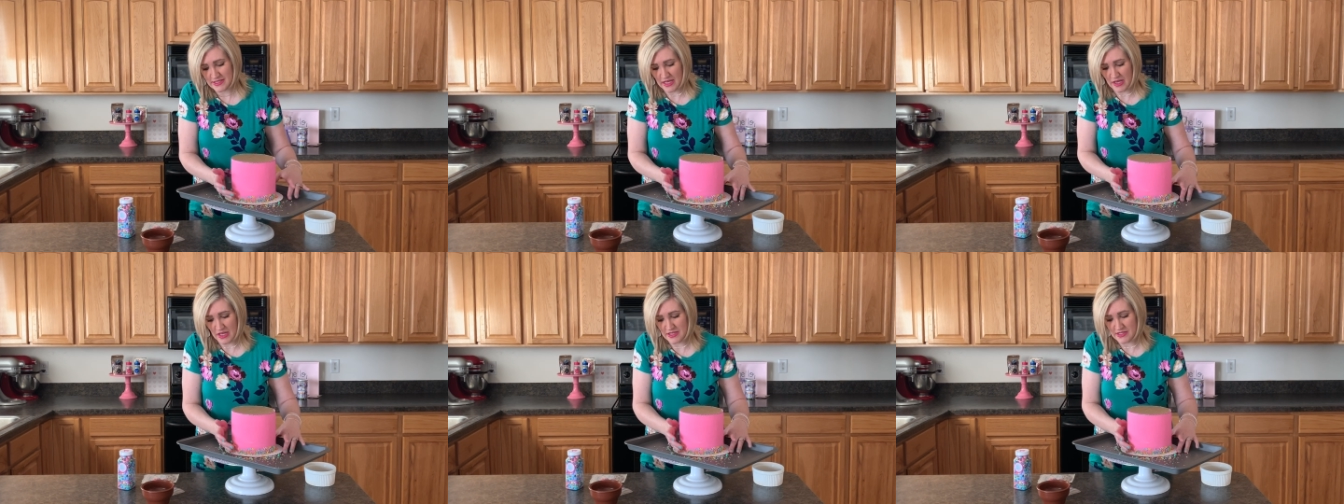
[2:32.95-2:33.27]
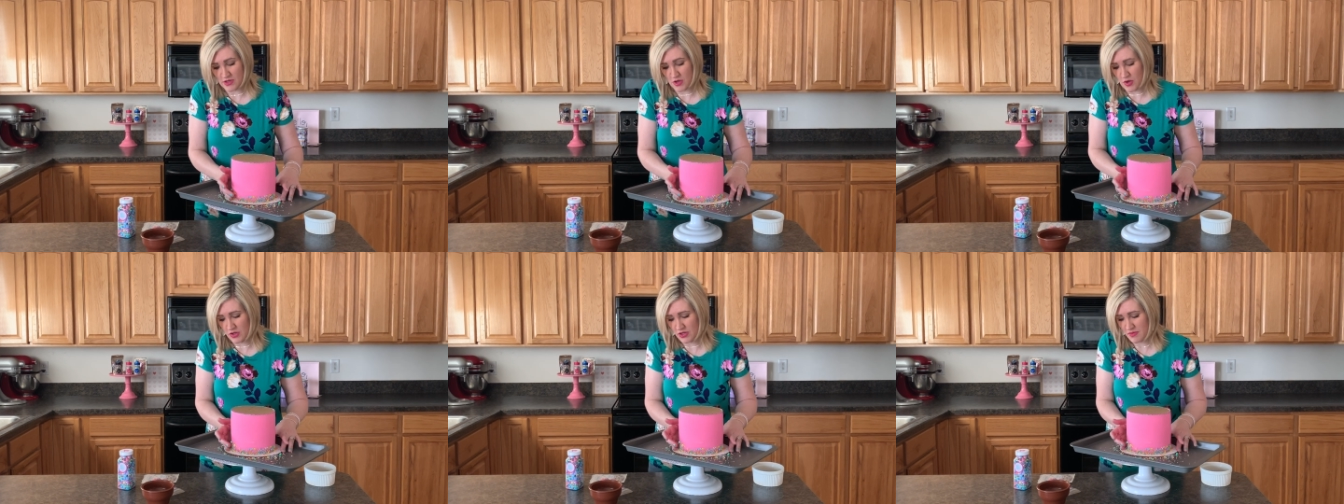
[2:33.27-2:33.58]
it's
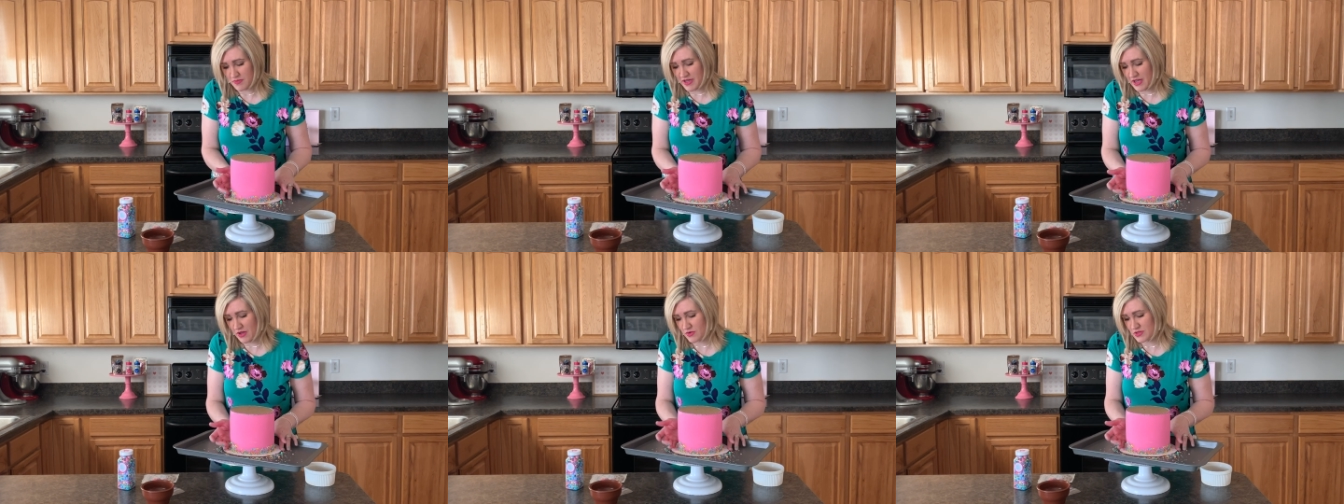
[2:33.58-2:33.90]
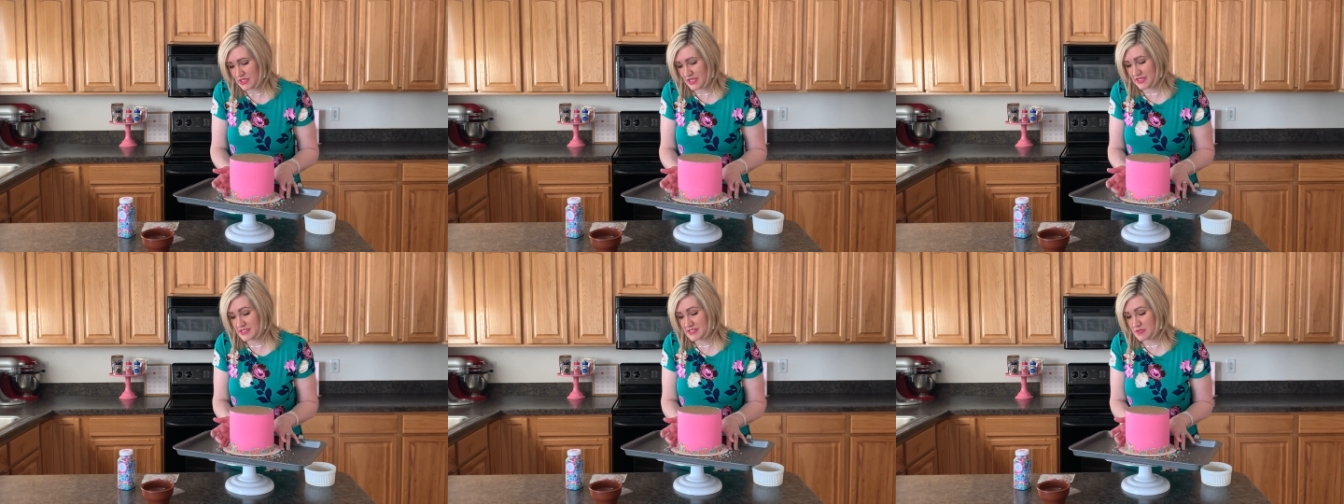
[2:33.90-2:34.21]
all about
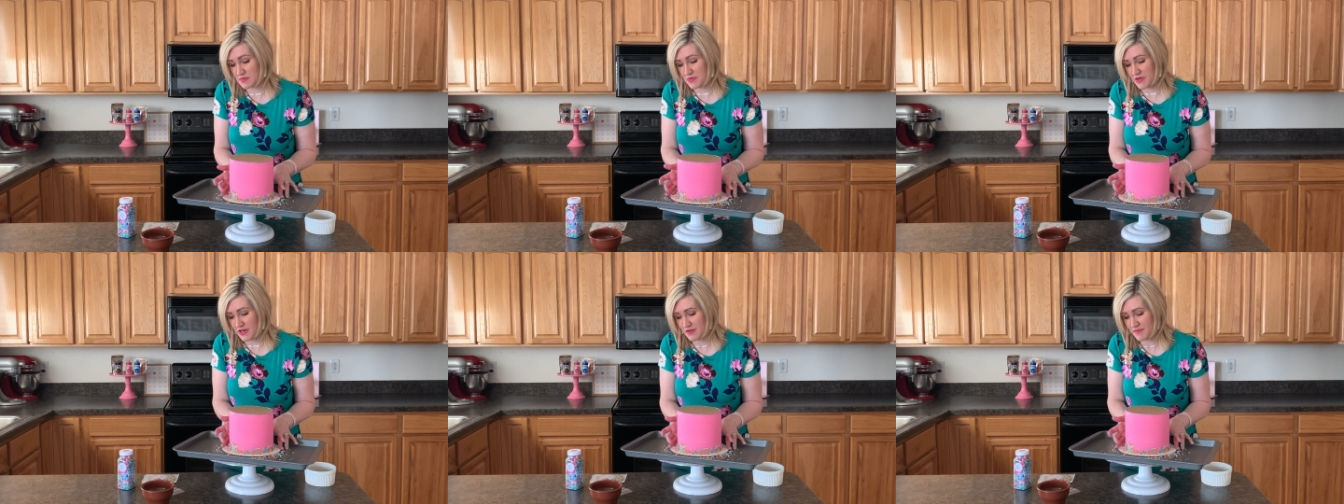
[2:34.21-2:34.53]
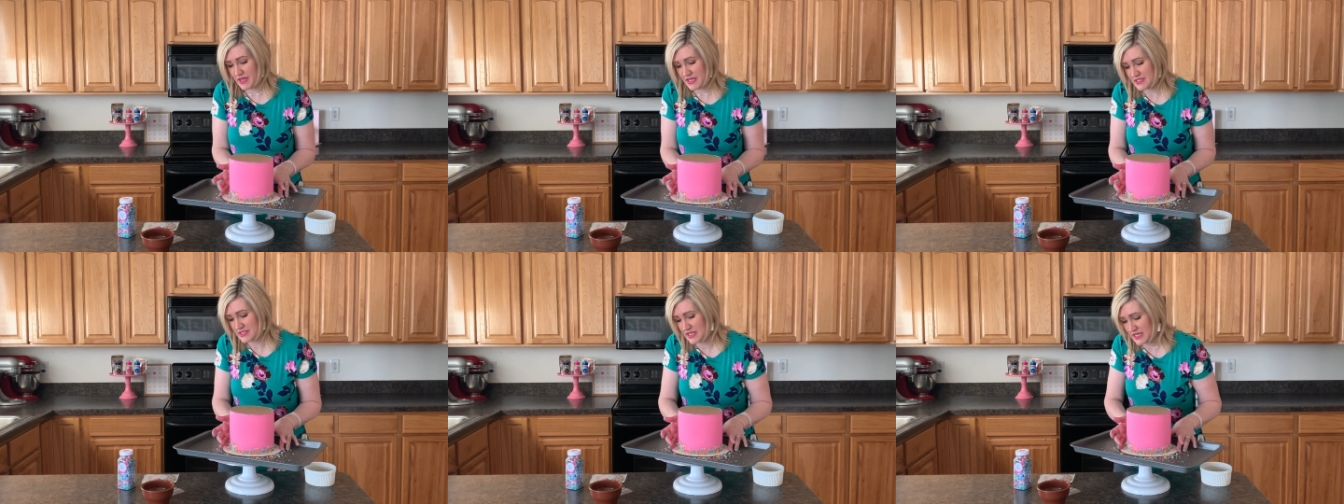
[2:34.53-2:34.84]

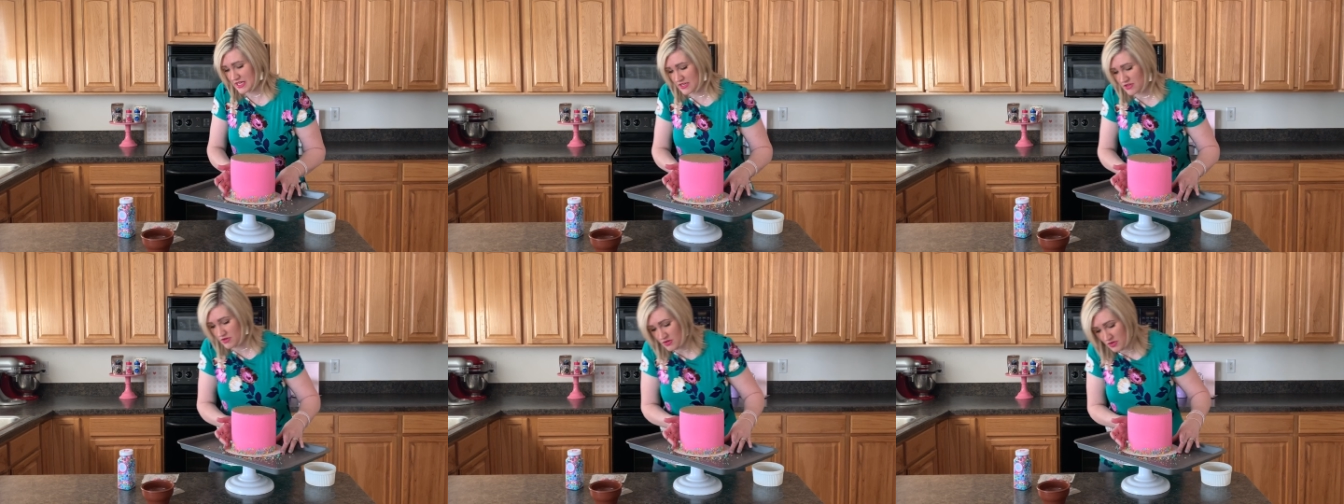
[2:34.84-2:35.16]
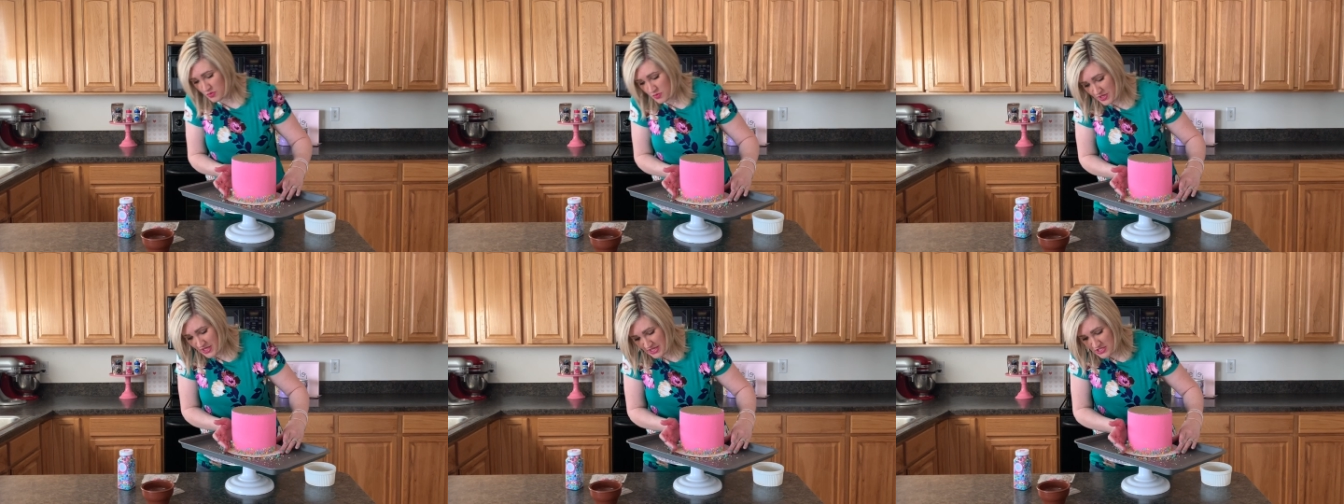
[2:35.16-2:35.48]
experimenting in your own
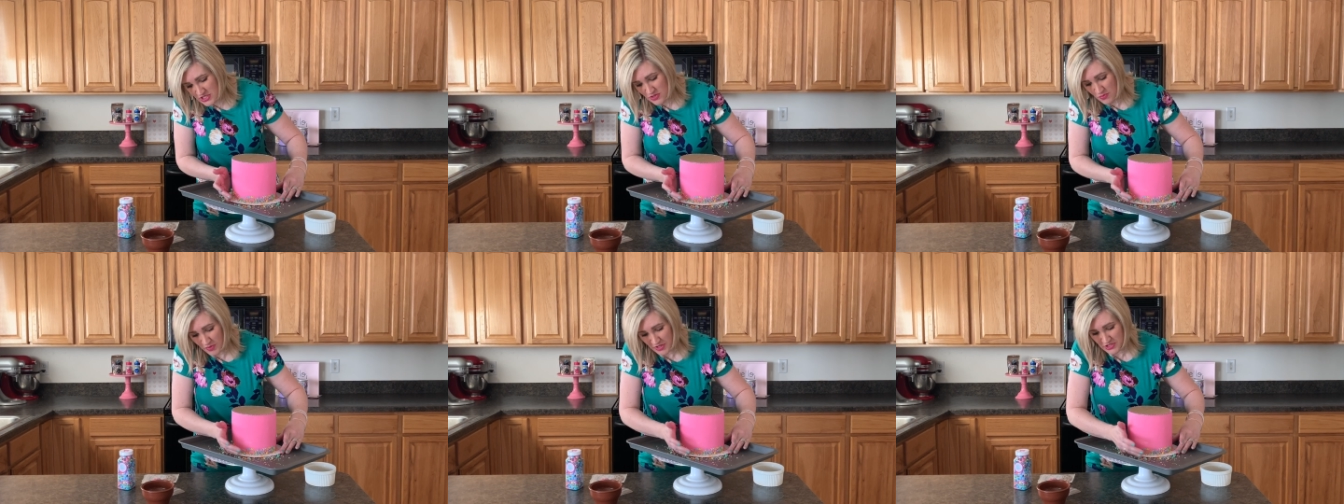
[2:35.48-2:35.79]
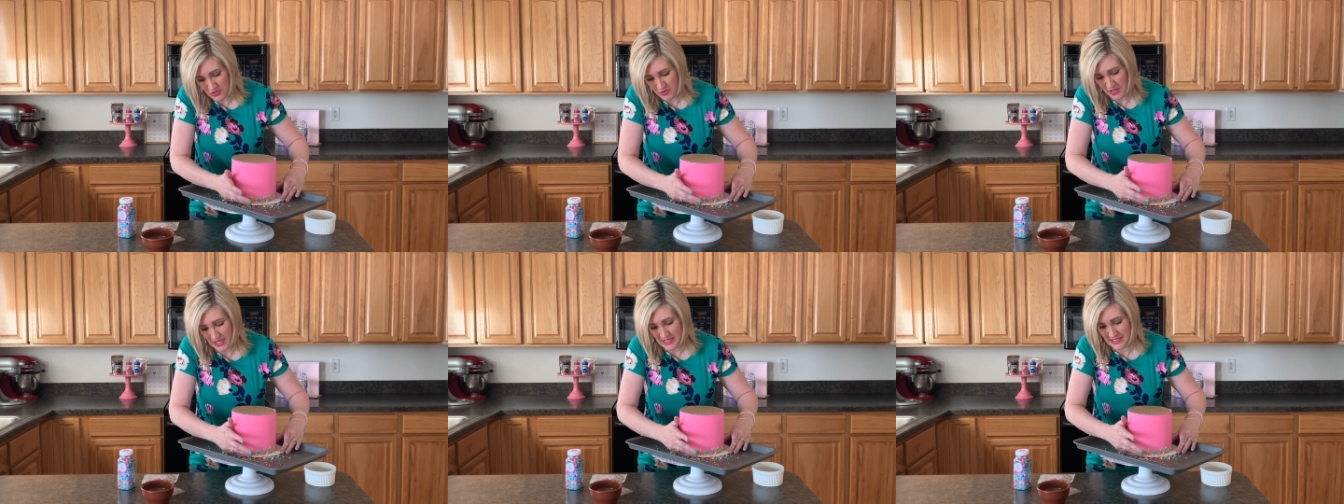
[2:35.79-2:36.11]
kitchen, what you
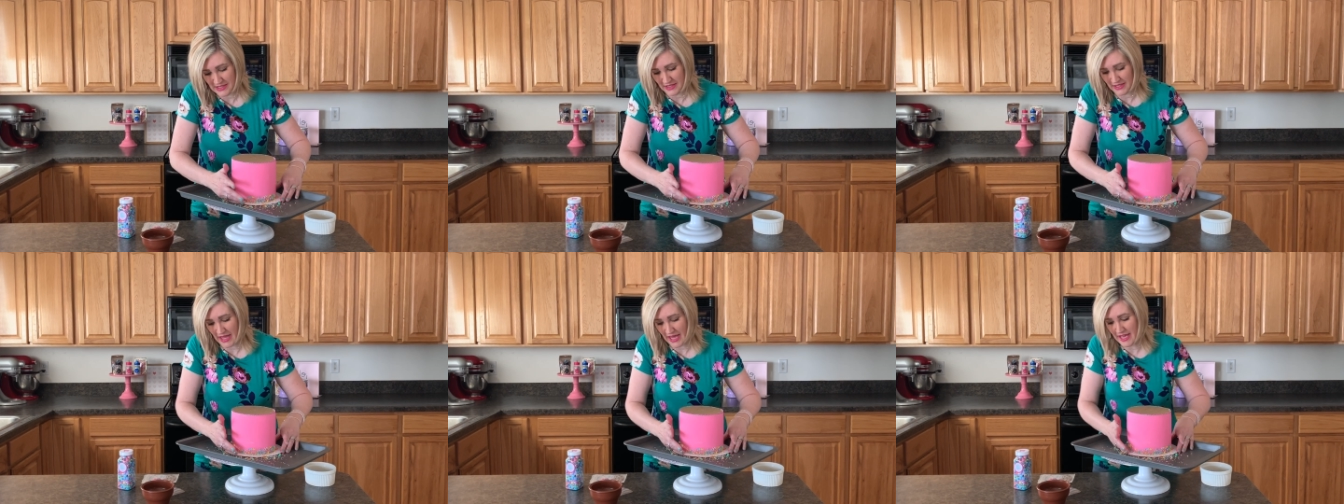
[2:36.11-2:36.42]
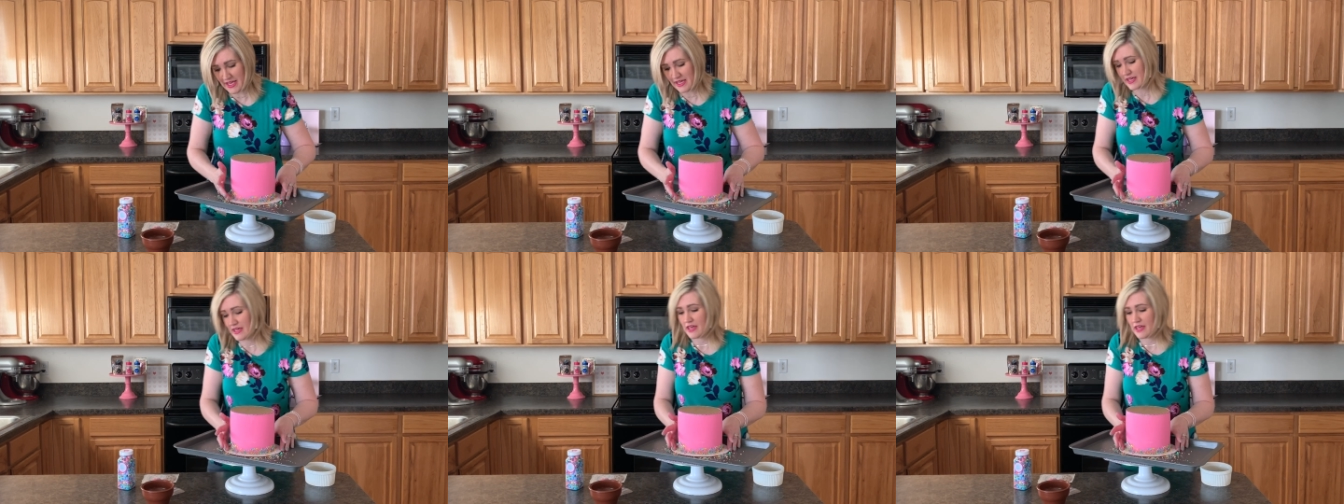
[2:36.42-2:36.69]
guys like